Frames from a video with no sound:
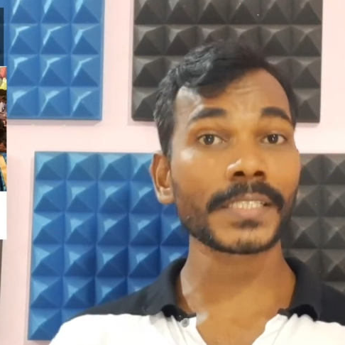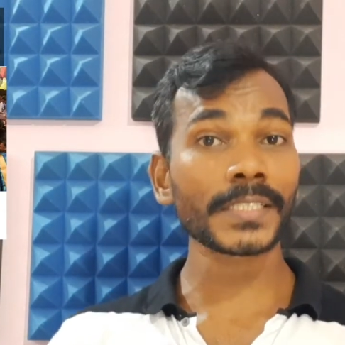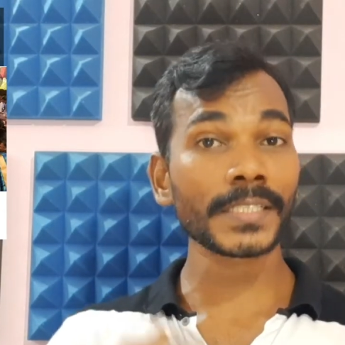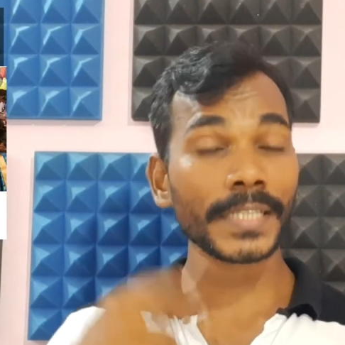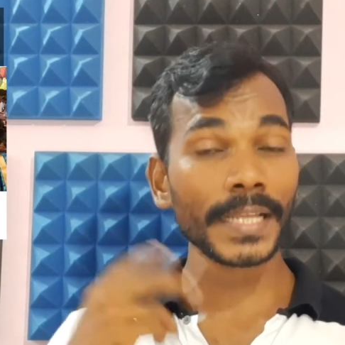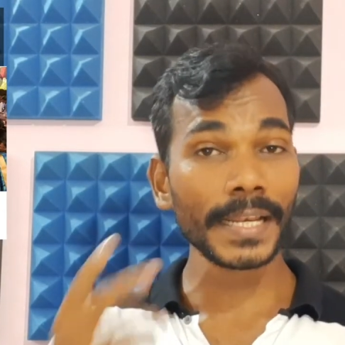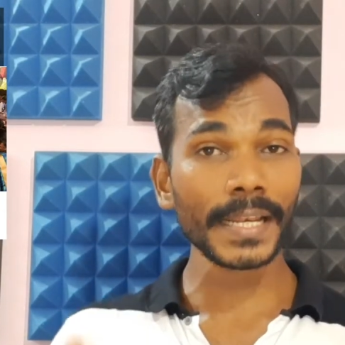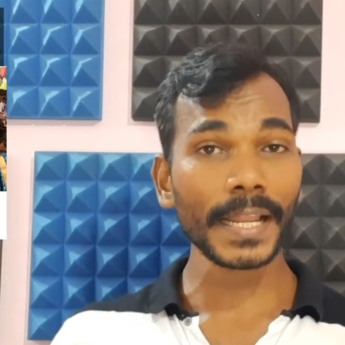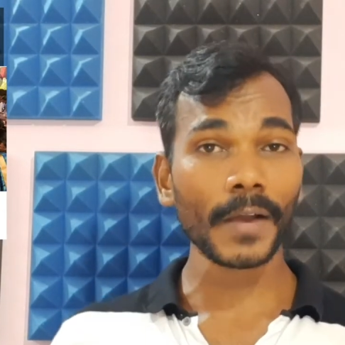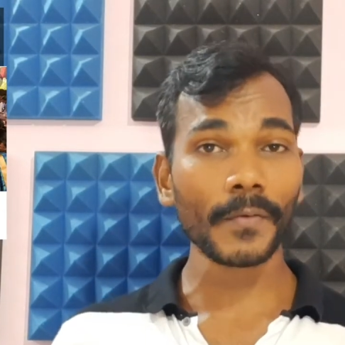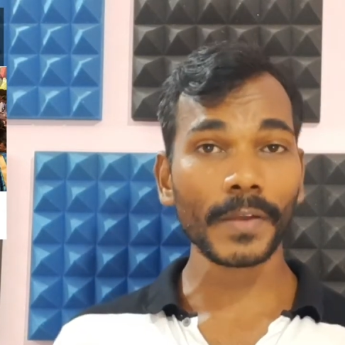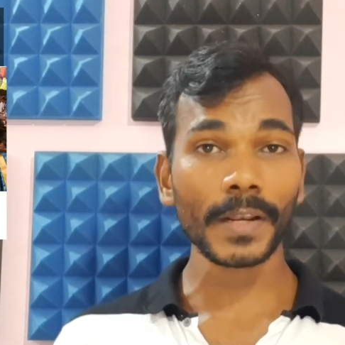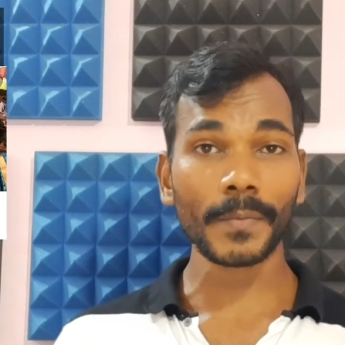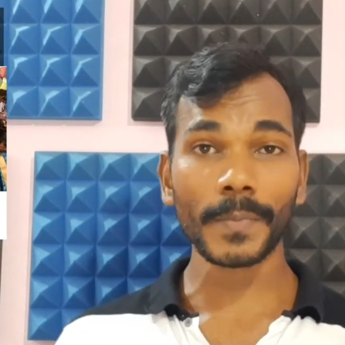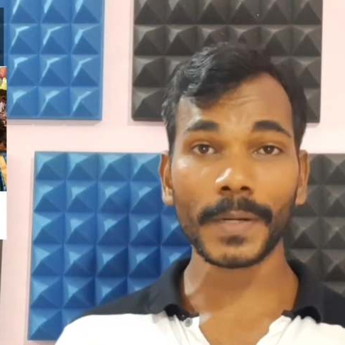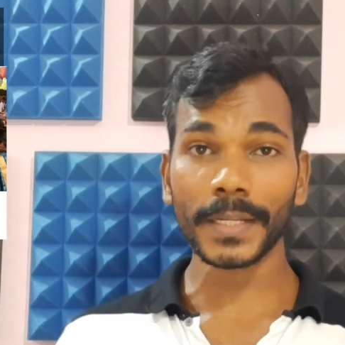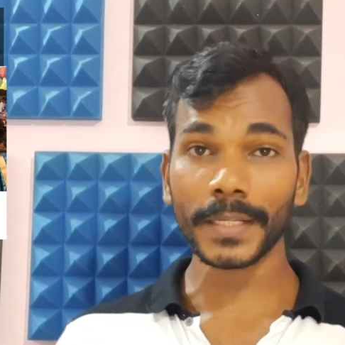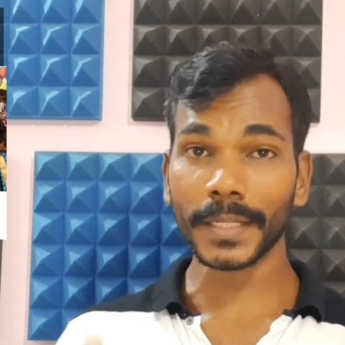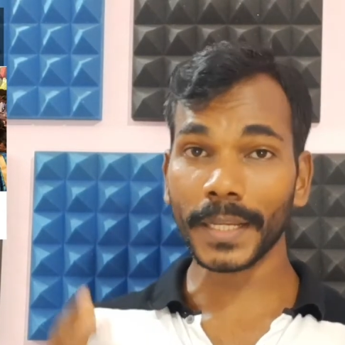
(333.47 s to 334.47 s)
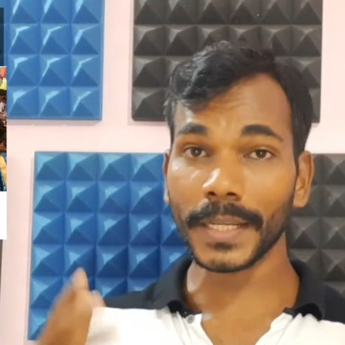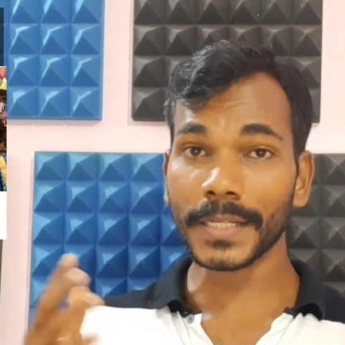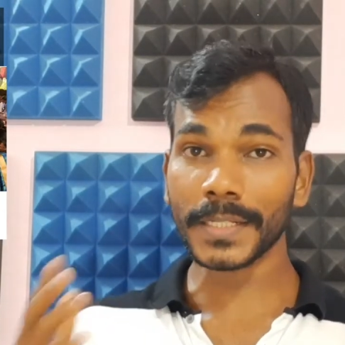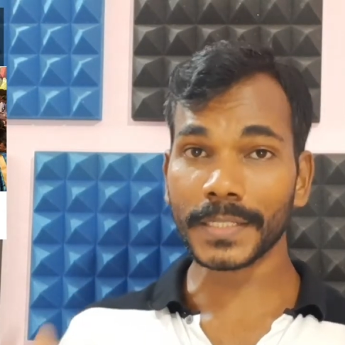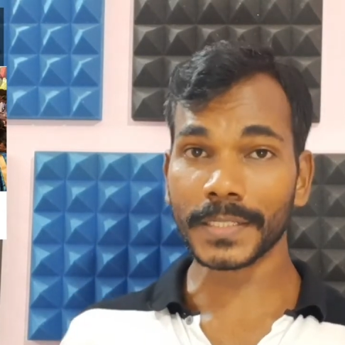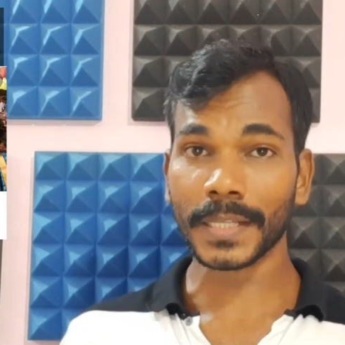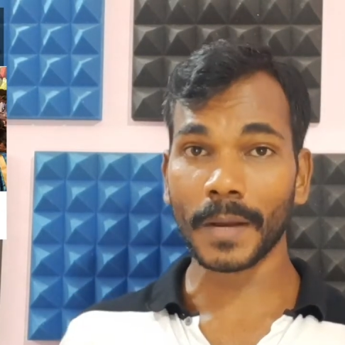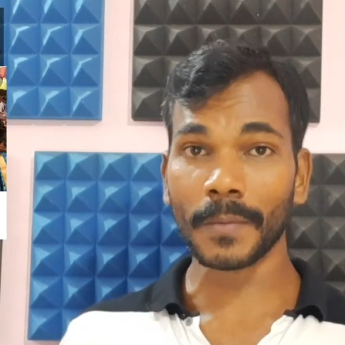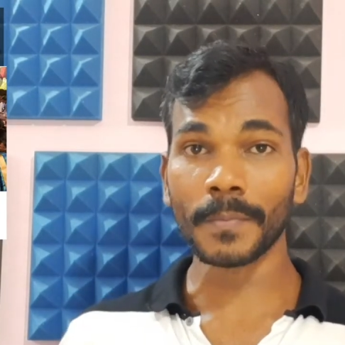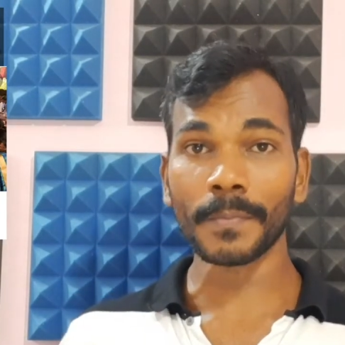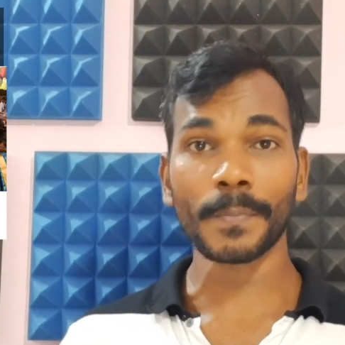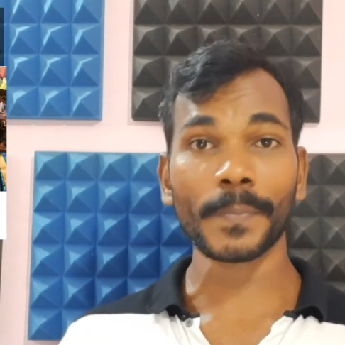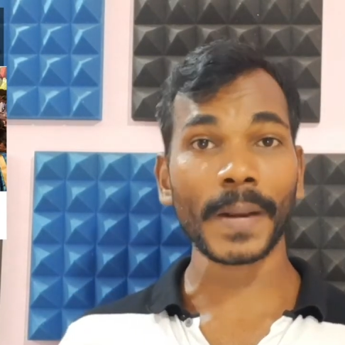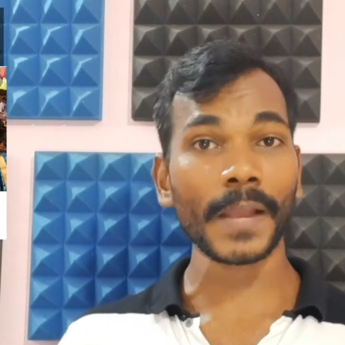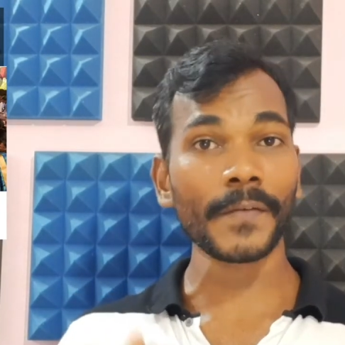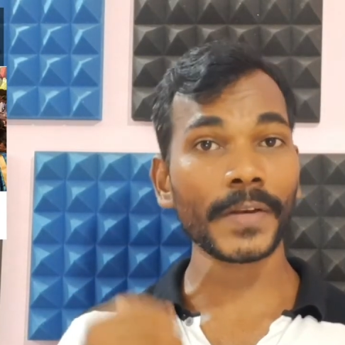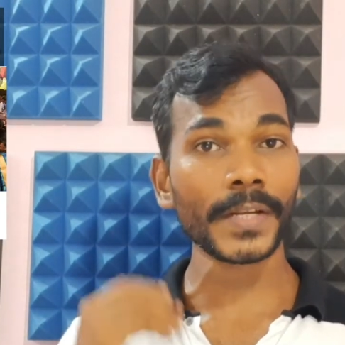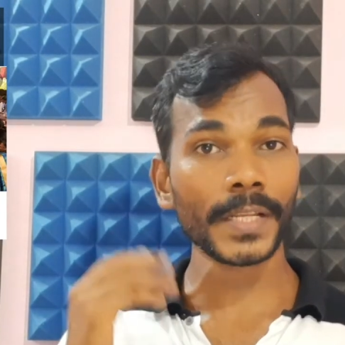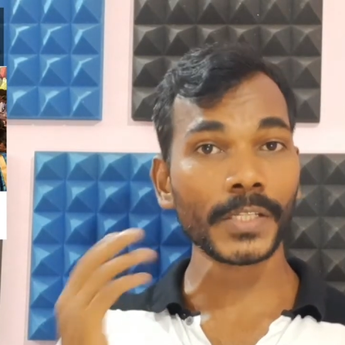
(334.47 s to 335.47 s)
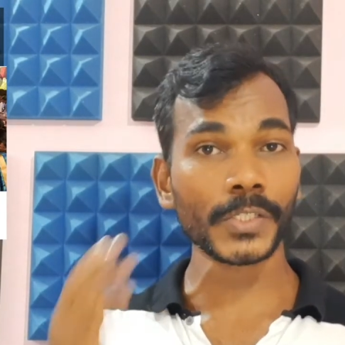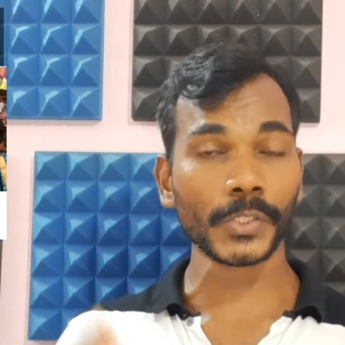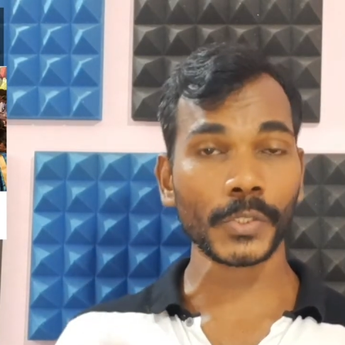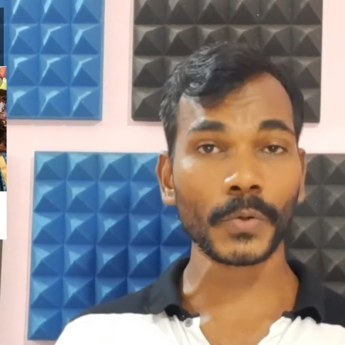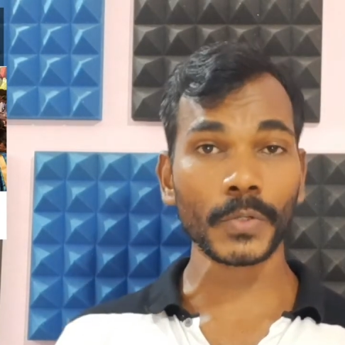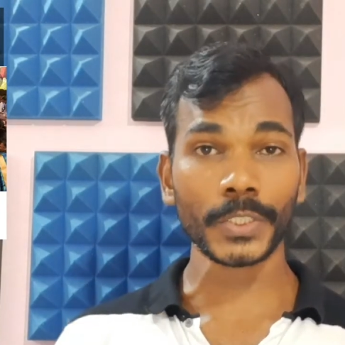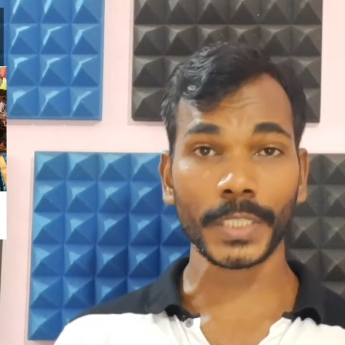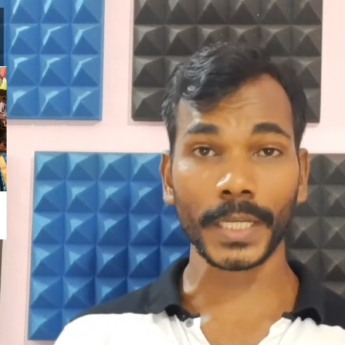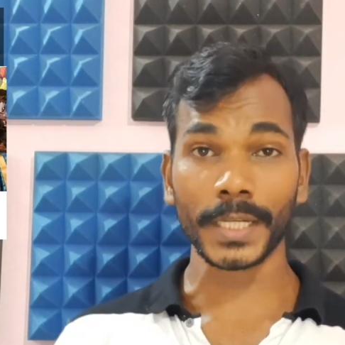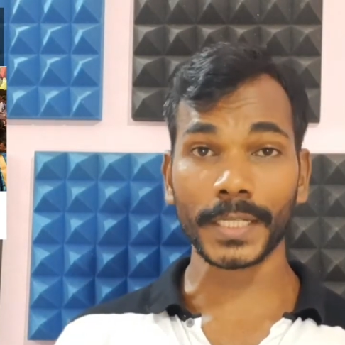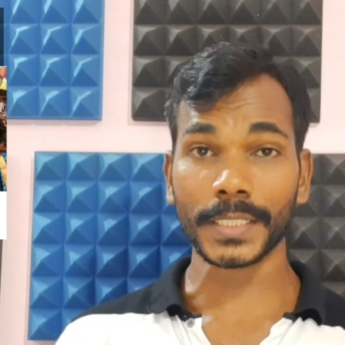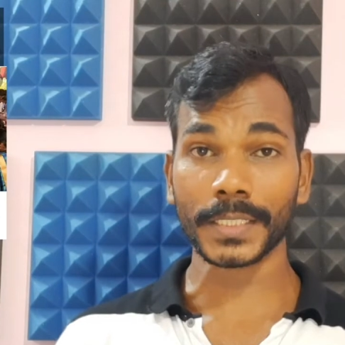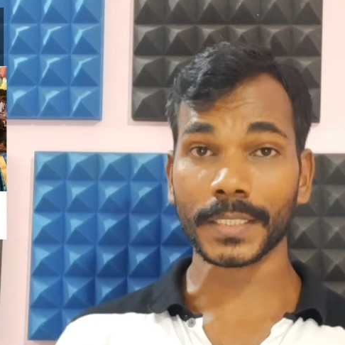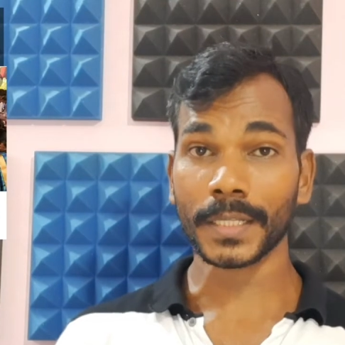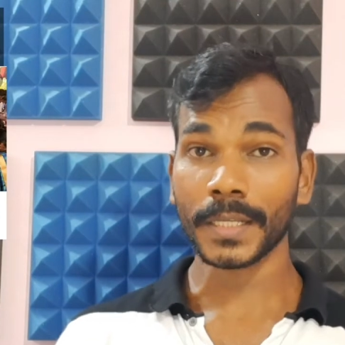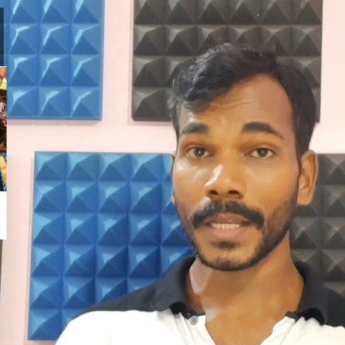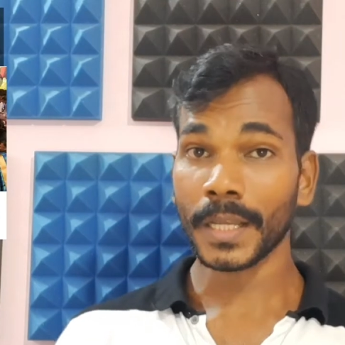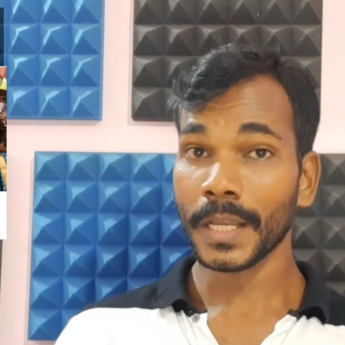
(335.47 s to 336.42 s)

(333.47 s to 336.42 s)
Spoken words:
still available in some private institutions